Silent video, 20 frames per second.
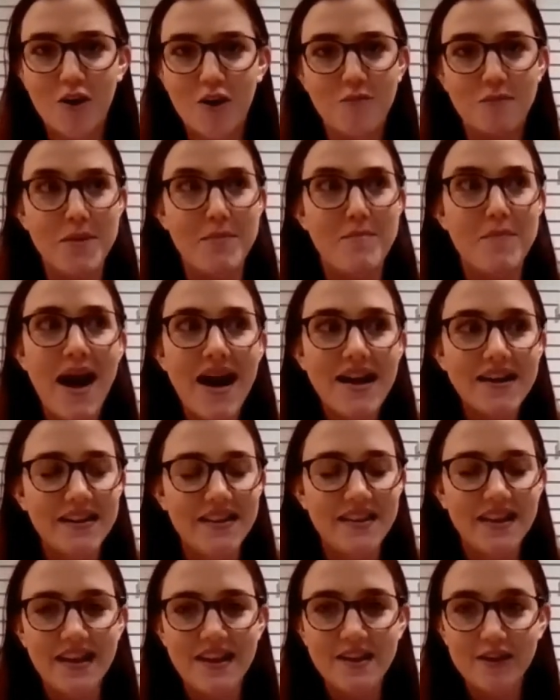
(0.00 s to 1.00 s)
be bad at
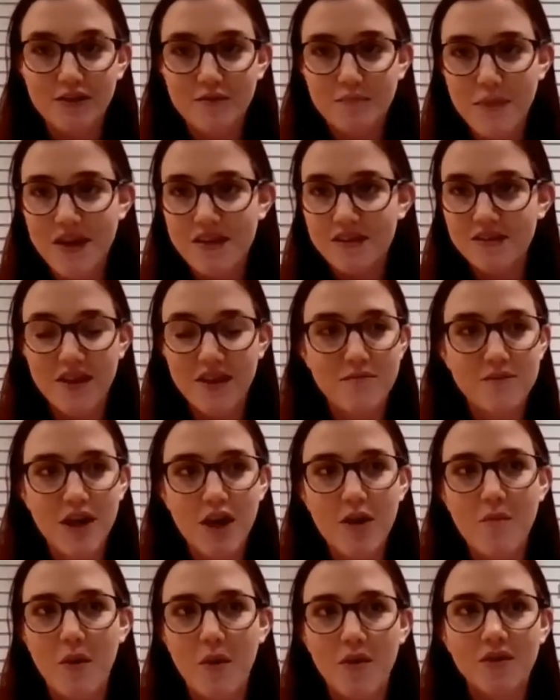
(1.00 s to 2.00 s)
this. But at the same
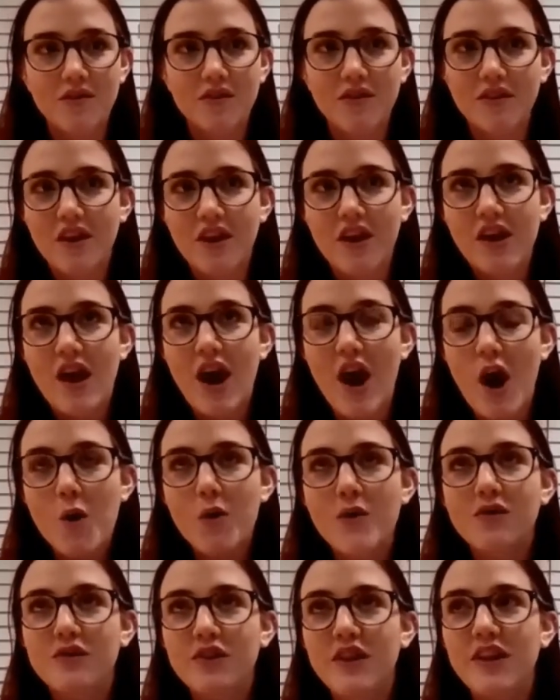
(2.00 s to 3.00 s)
time, I was
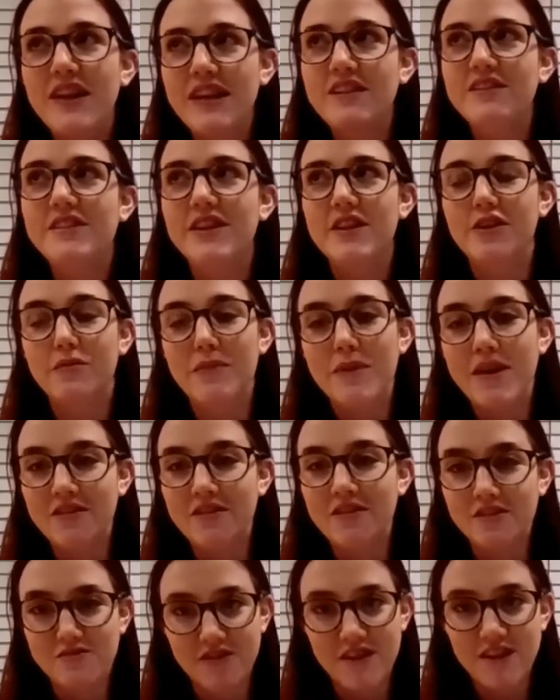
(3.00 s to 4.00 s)
the least
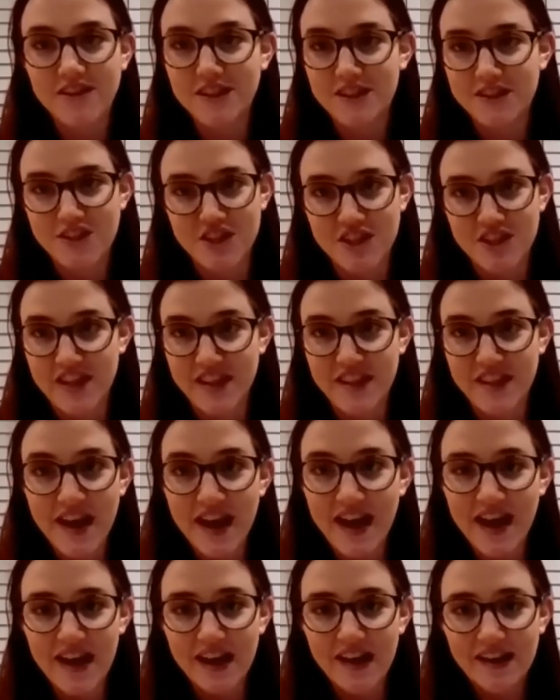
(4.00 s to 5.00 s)
experienced race engineer
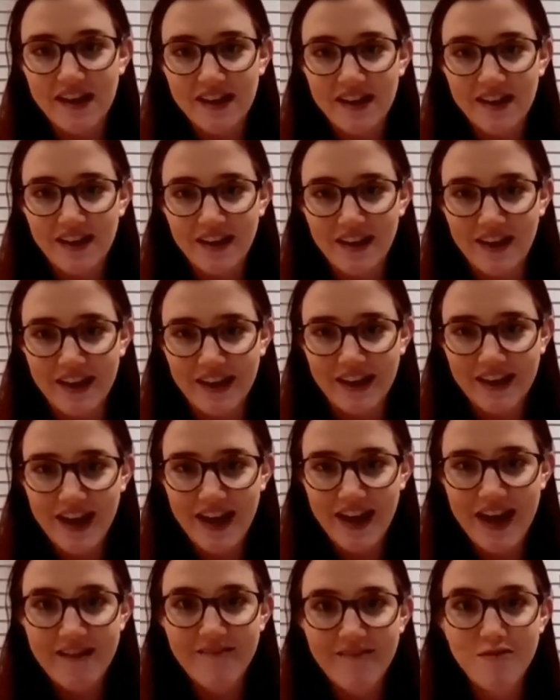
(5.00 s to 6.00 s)
there. Like,
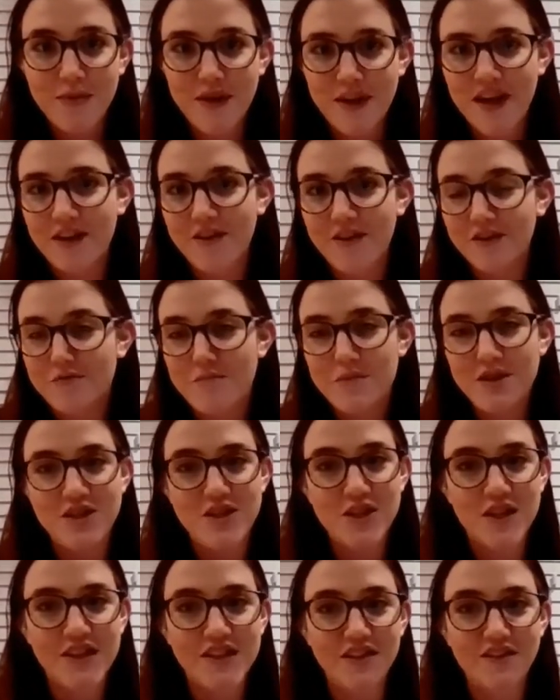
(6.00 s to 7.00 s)
everybody else had been
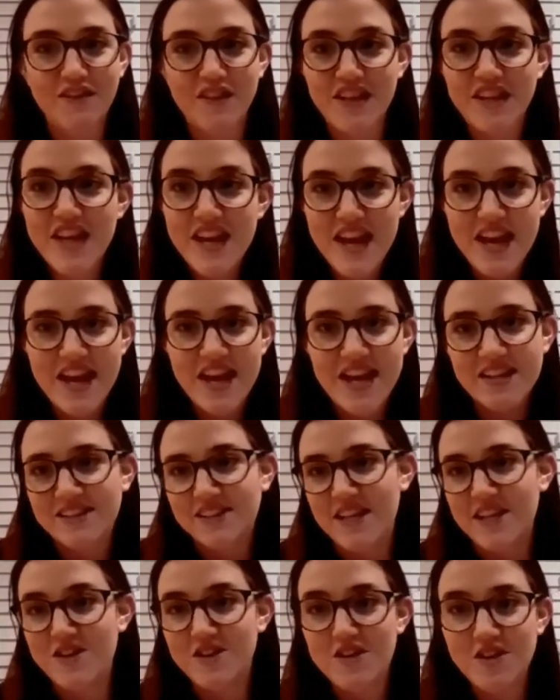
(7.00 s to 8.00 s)
doing this for years.
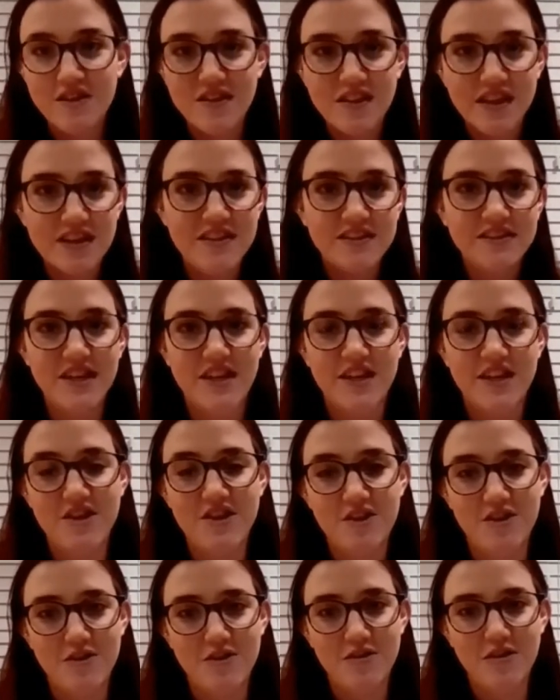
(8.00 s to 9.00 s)
They knew this, they
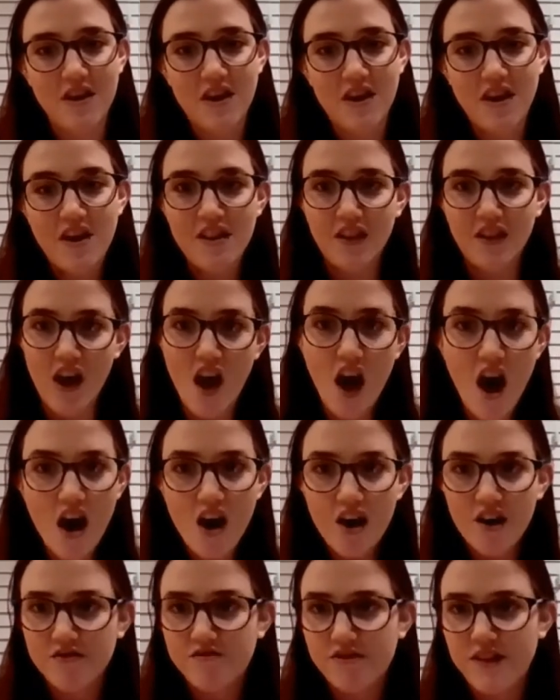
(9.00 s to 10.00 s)
knew the
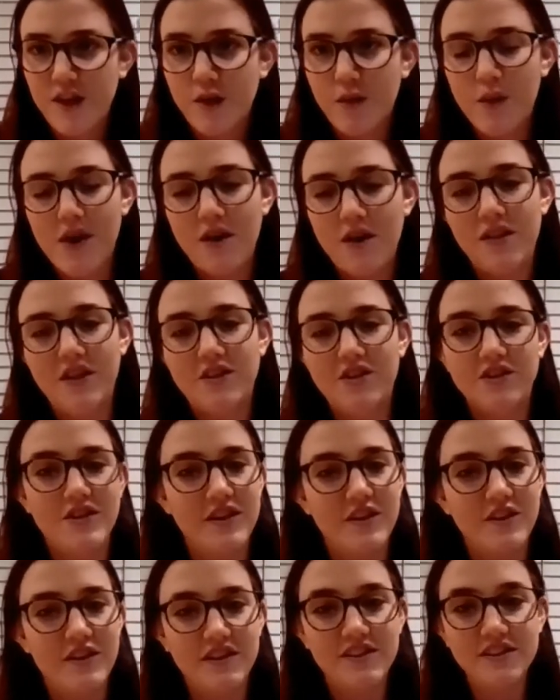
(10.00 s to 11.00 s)
cars really well. They'd done
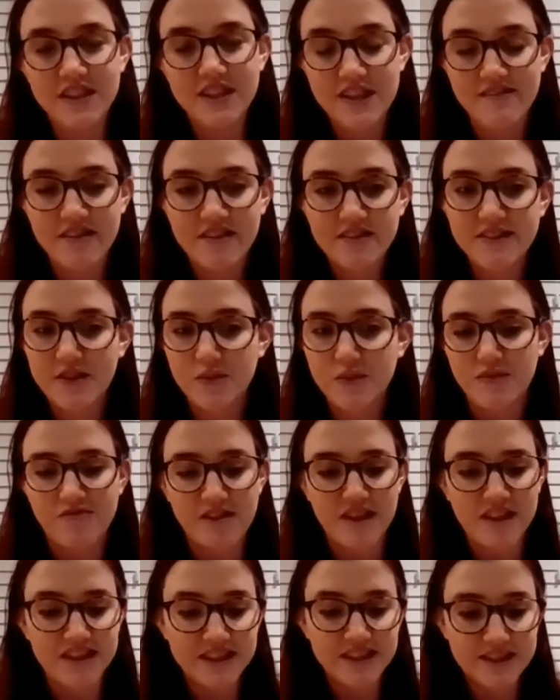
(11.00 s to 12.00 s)
other series that were
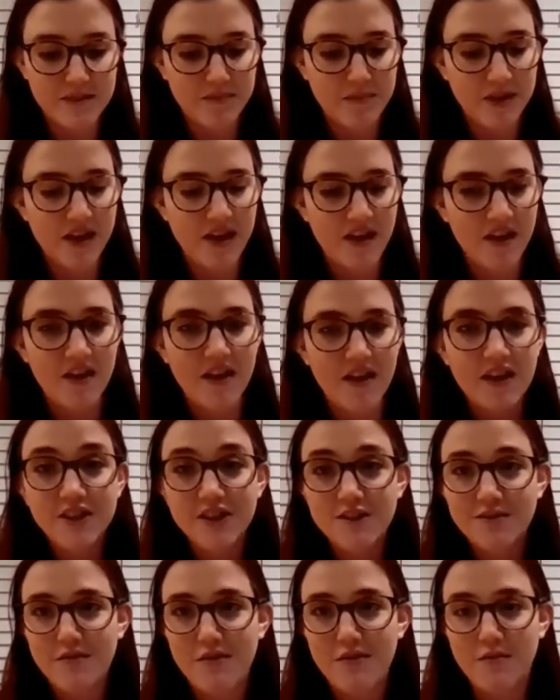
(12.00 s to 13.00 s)
really similar.
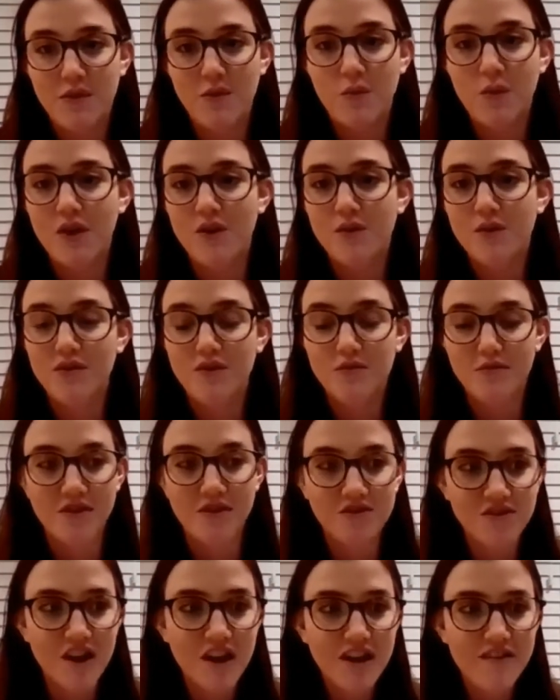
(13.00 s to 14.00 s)
Some of them had worked with some of the
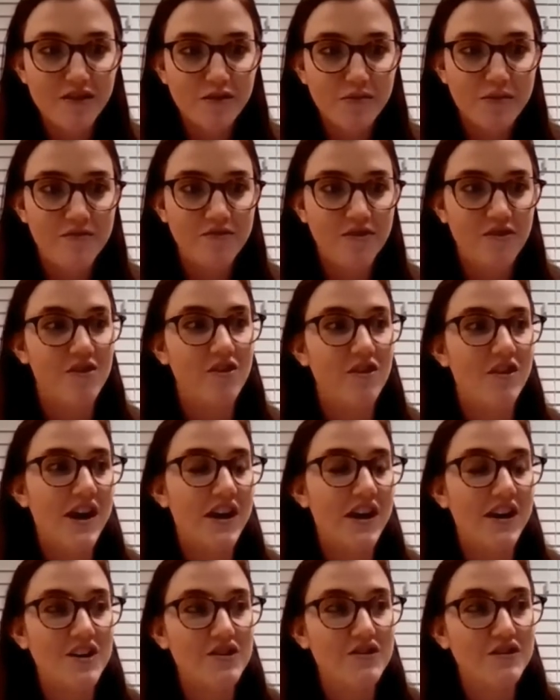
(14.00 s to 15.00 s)
drivers before,
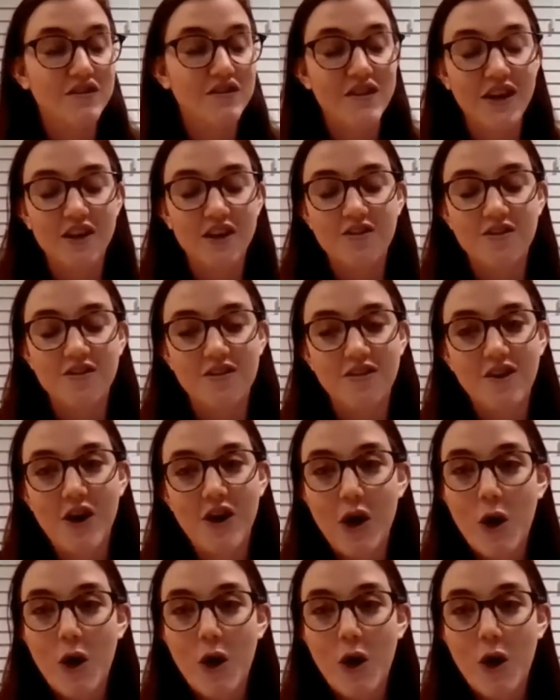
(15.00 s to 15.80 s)
and I just felt